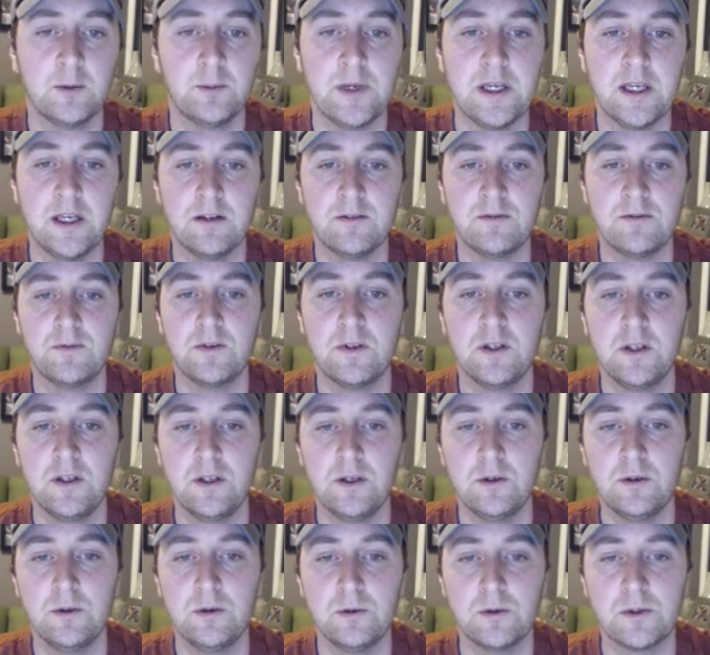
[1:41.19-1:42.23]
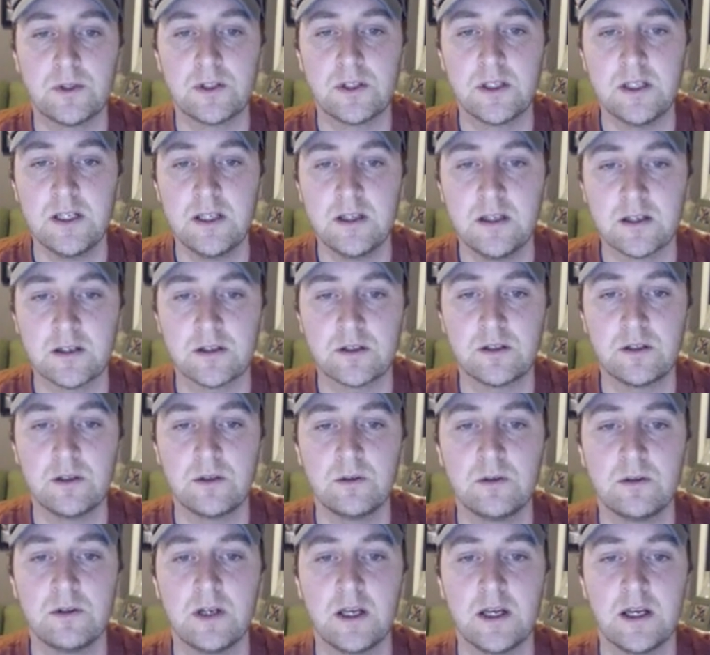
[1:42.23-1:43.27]
If you see that a
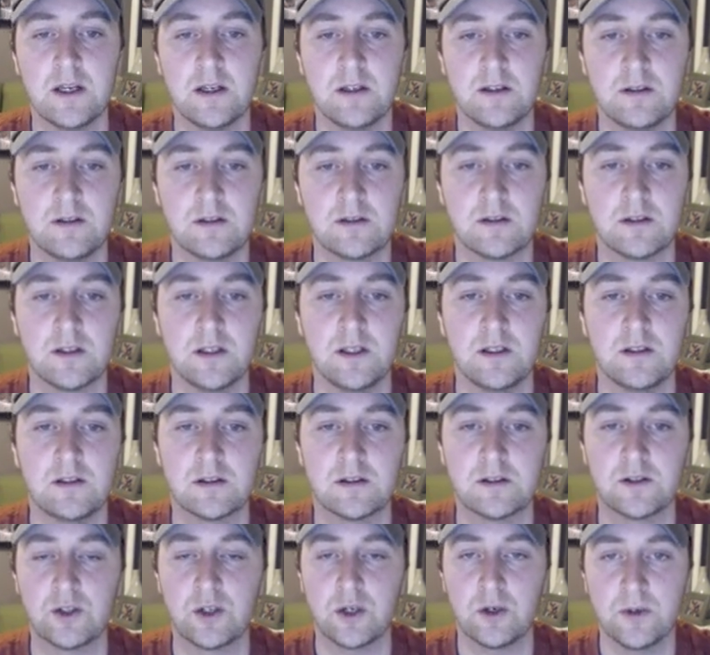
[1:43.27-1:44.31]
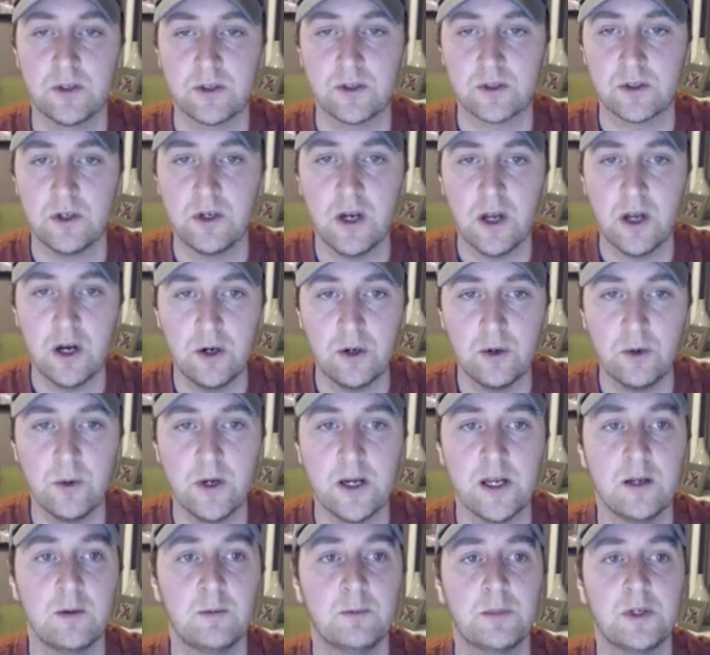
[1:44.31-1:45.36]
student is shown as no,
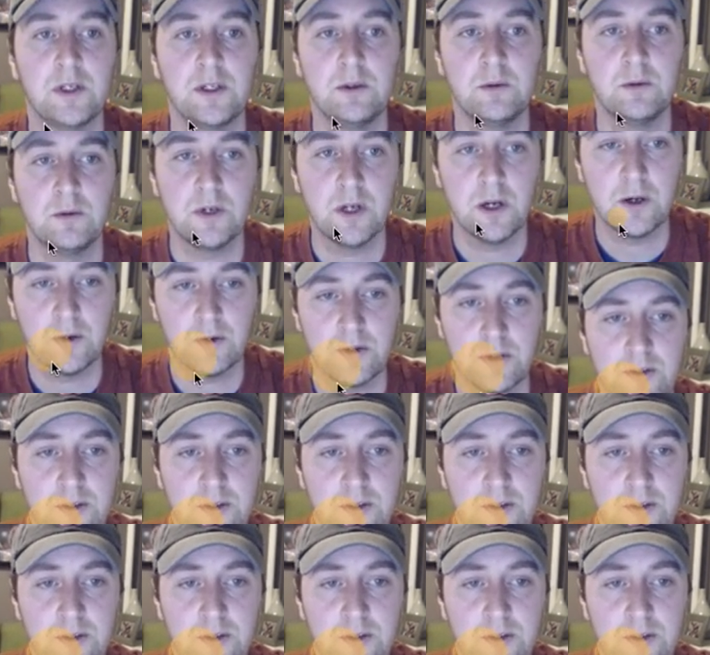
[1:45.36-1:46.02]
but you know that they